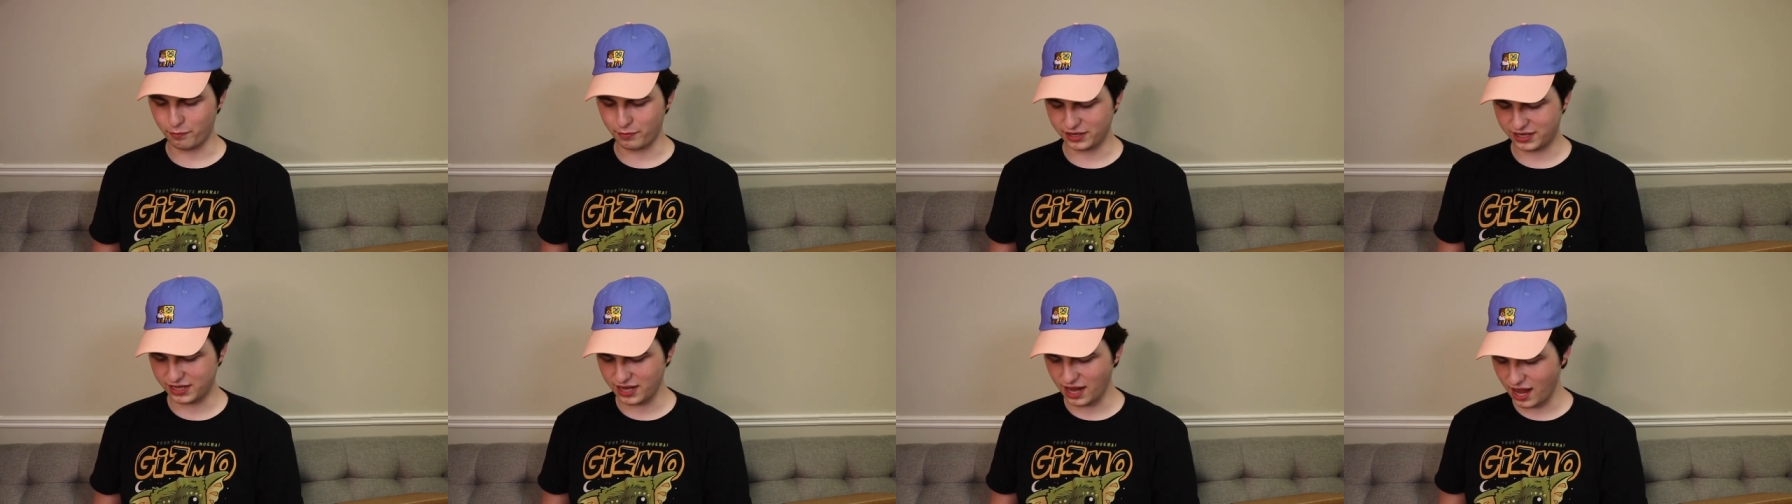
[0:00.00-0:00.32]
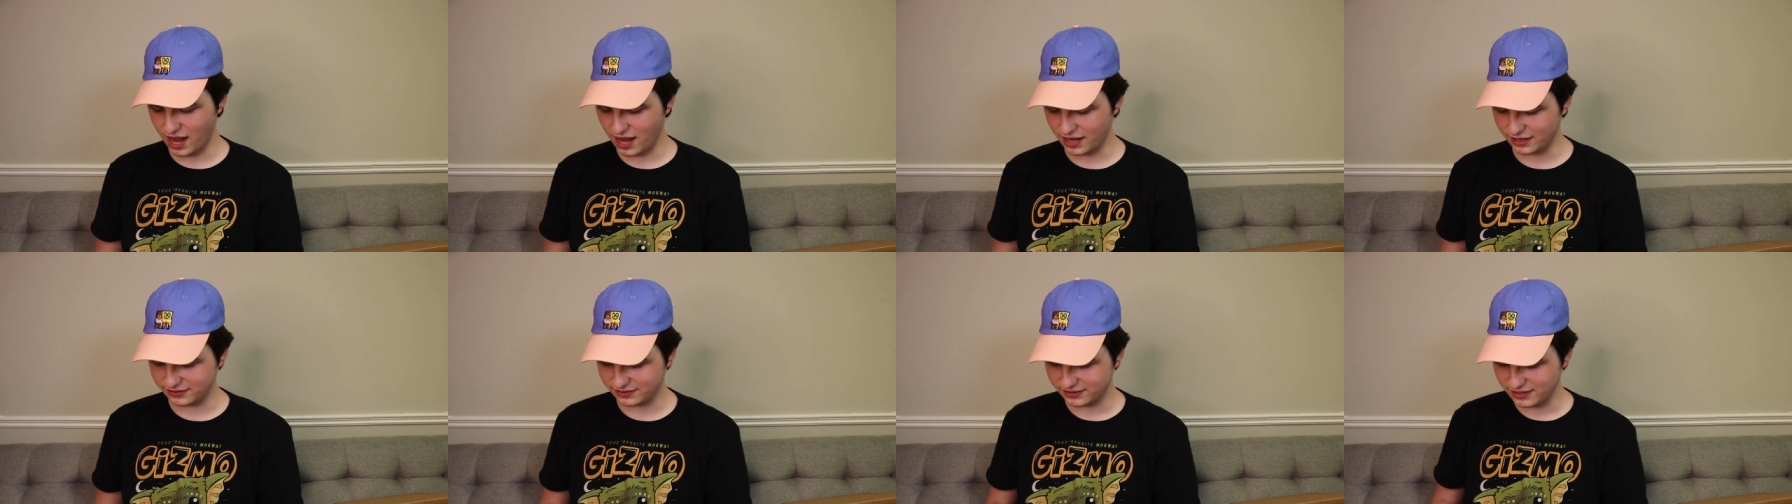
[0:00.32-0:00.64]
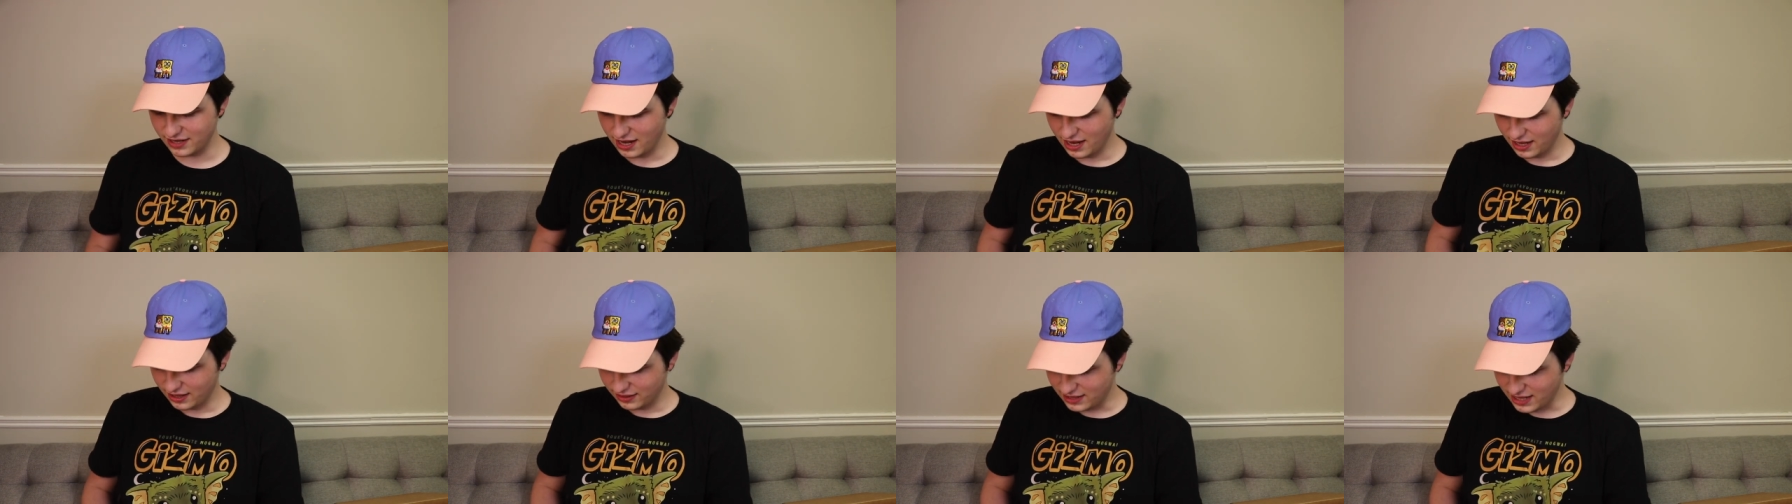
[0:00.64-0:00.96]
because
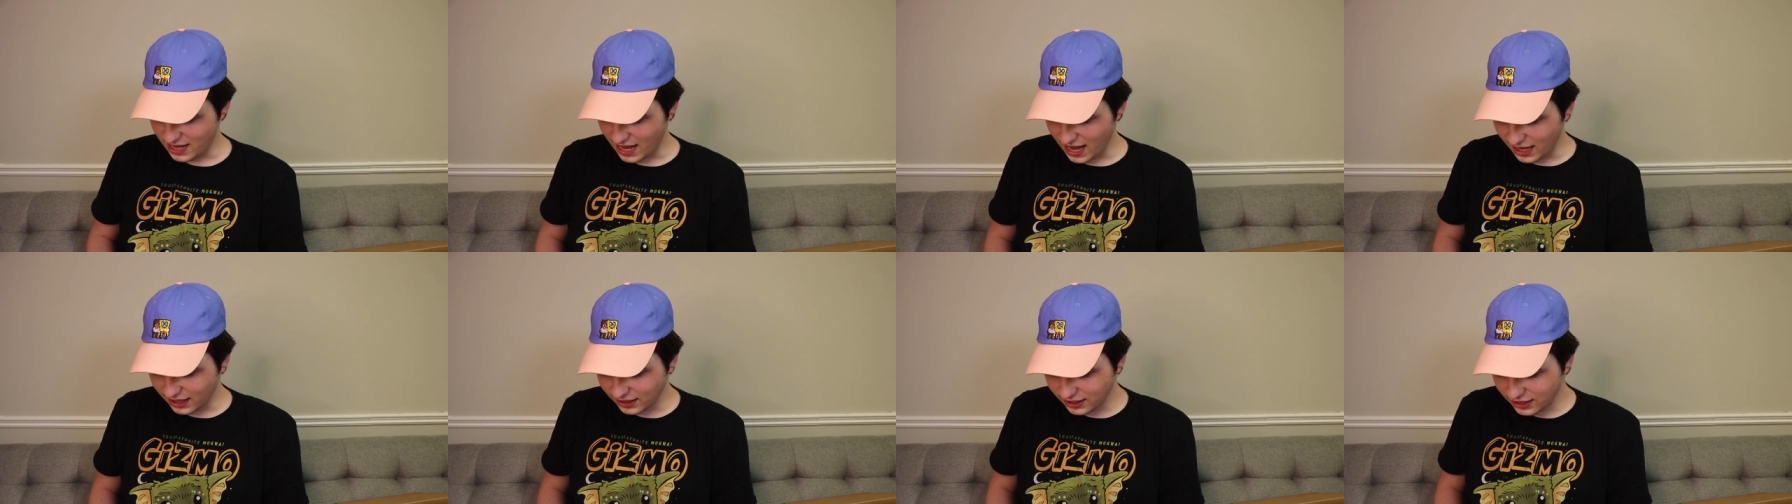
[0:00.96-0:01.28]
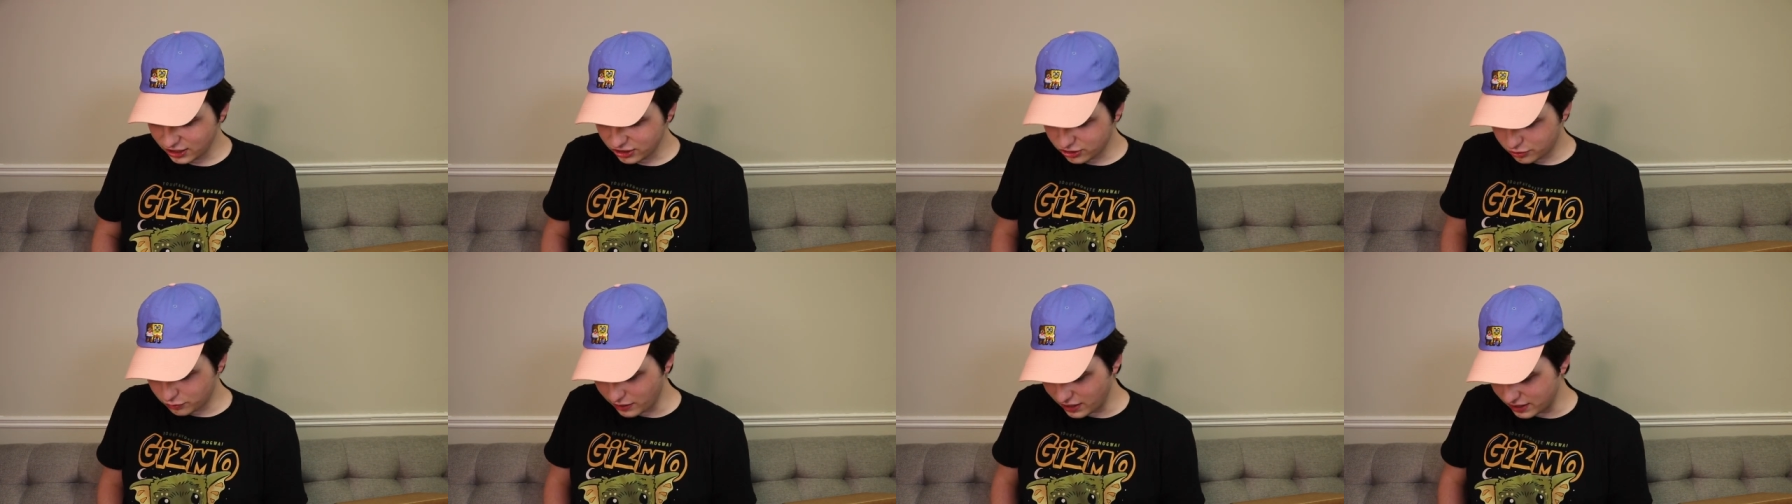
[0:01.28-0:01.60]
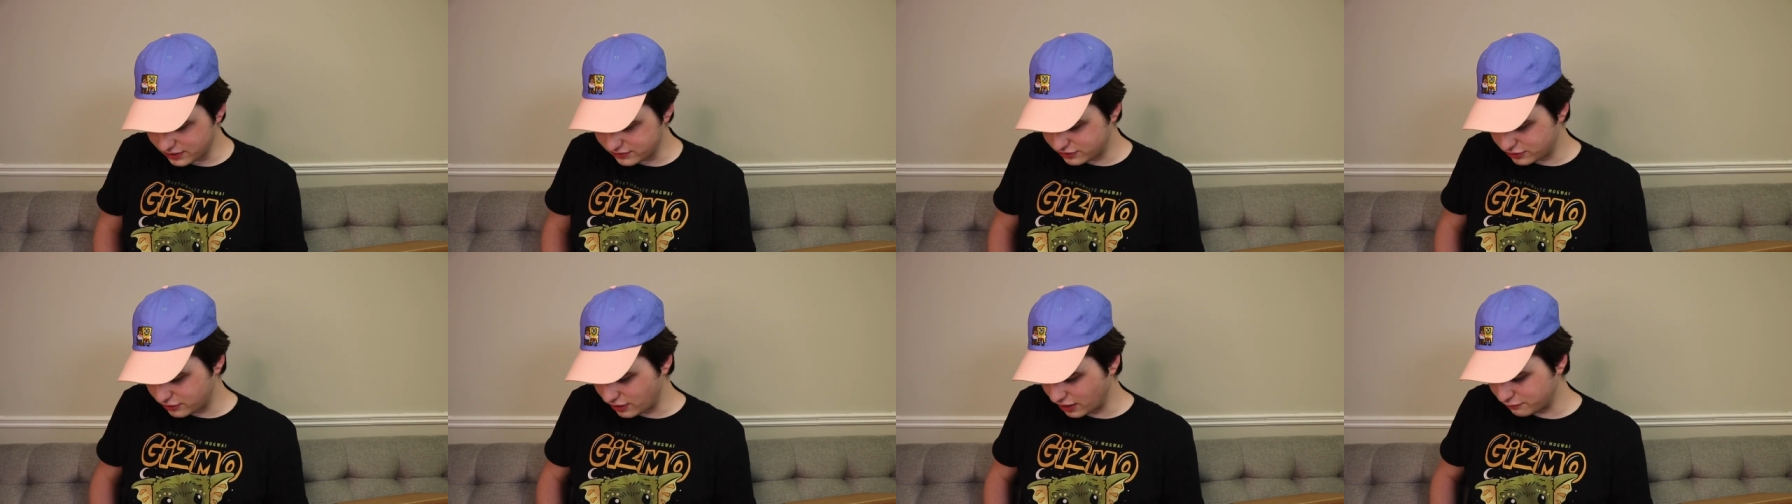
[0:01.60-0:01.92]
the Alien
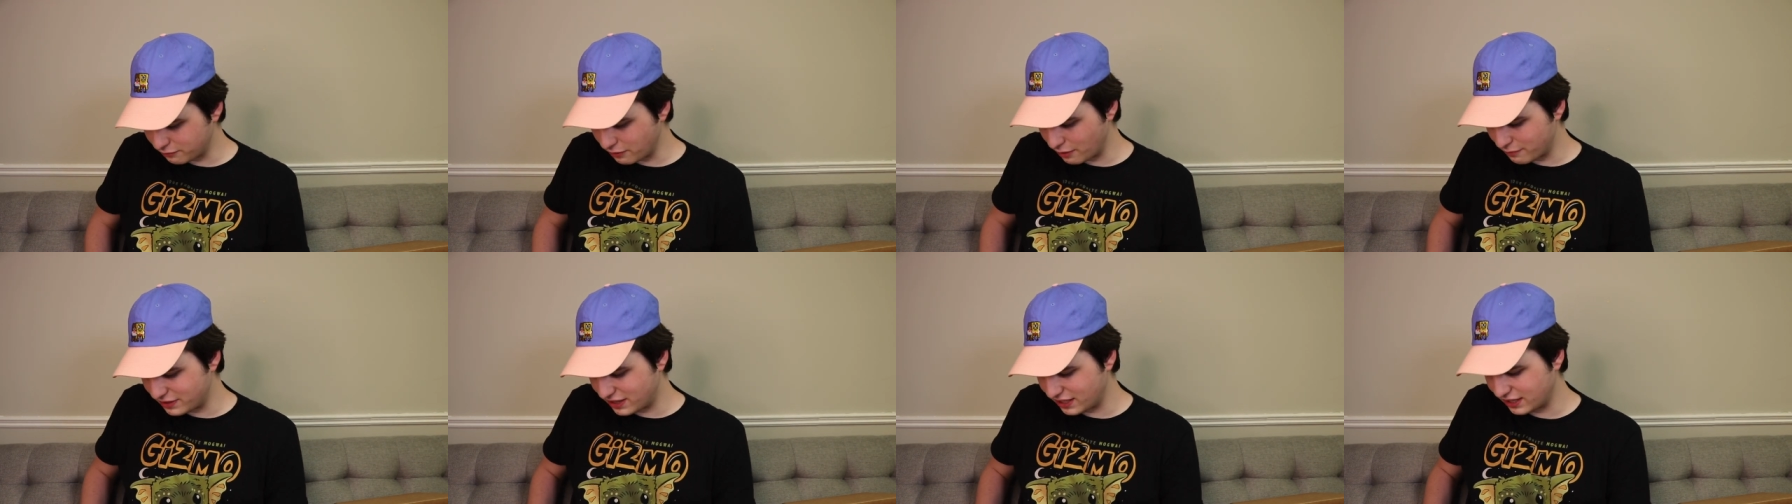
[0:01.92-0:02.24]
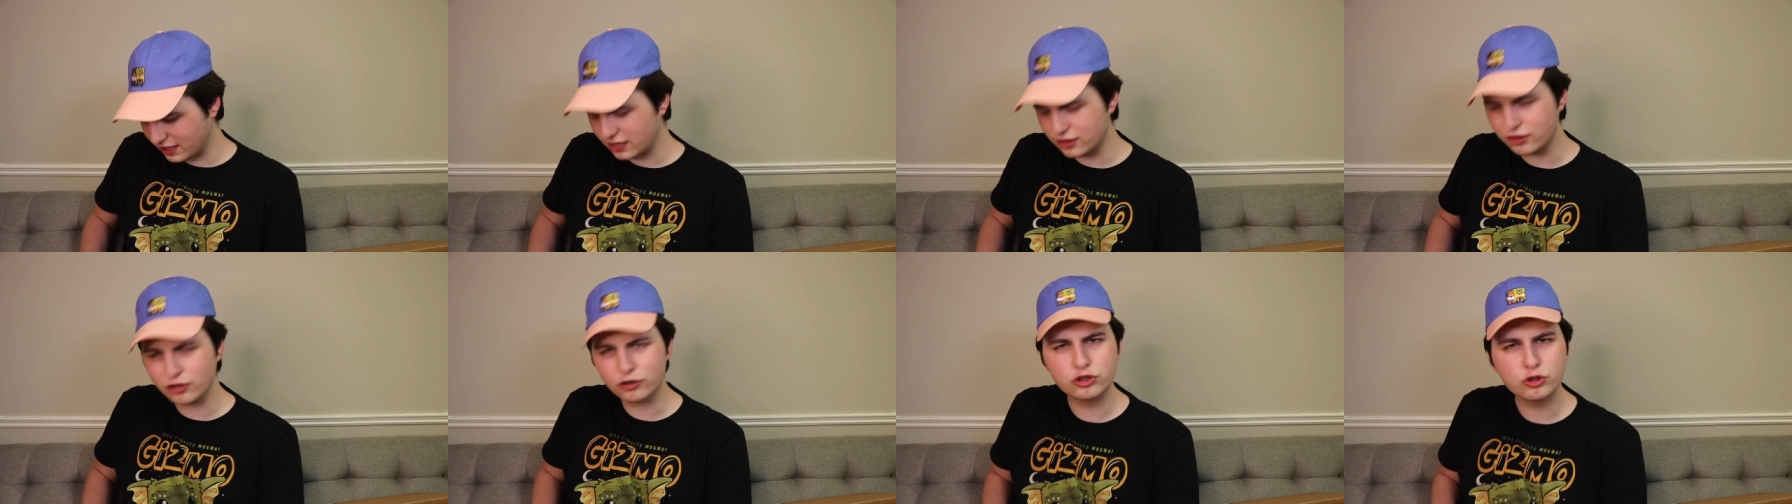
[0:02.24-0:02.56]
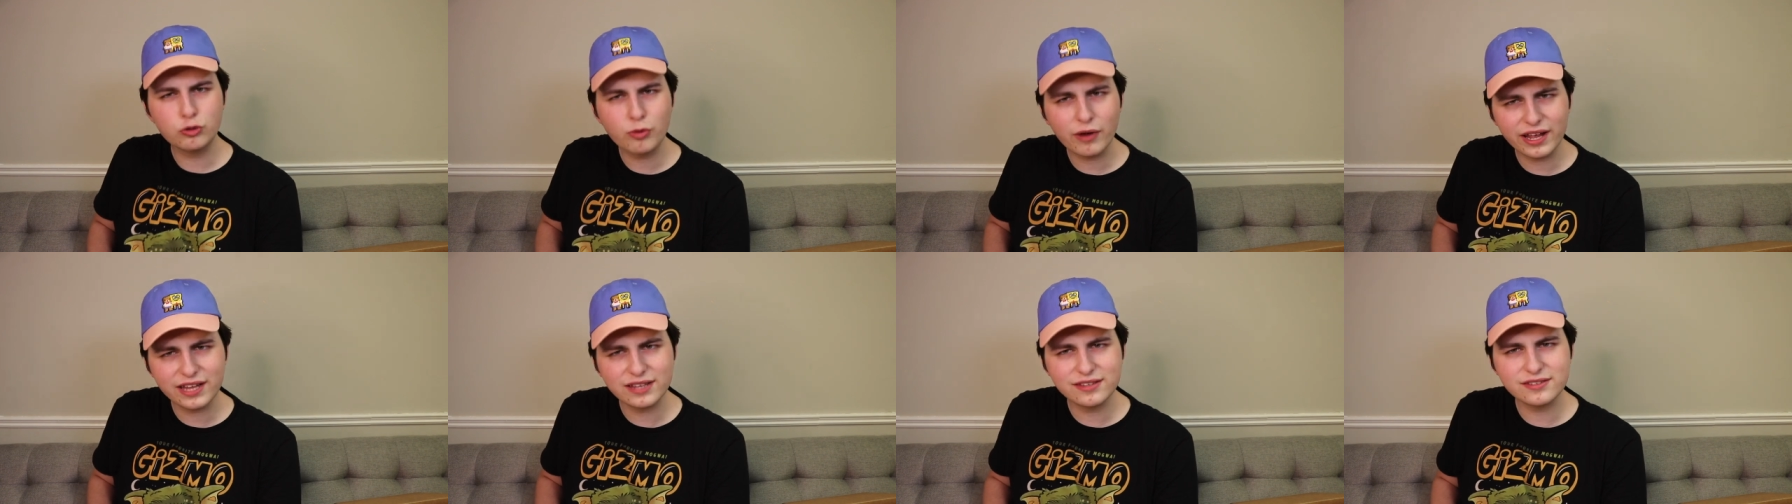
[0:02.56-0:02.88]
Twins, you guys might be thinking, they're
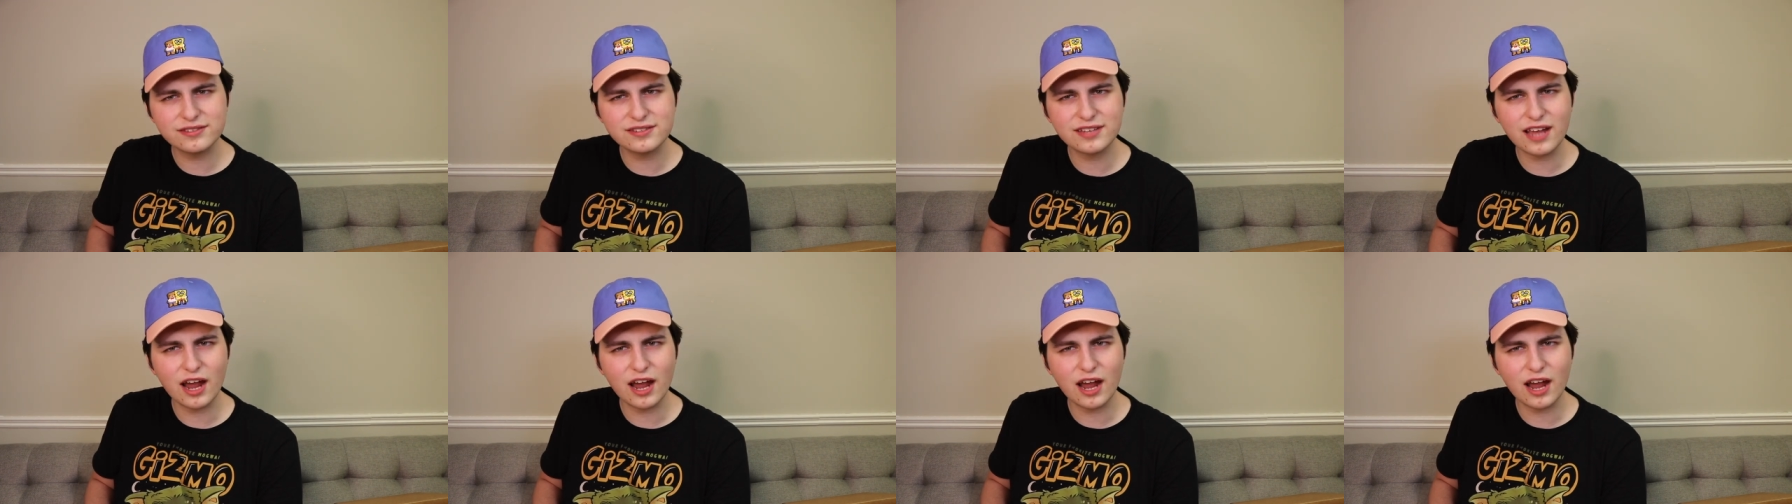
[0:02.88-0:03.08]
twins.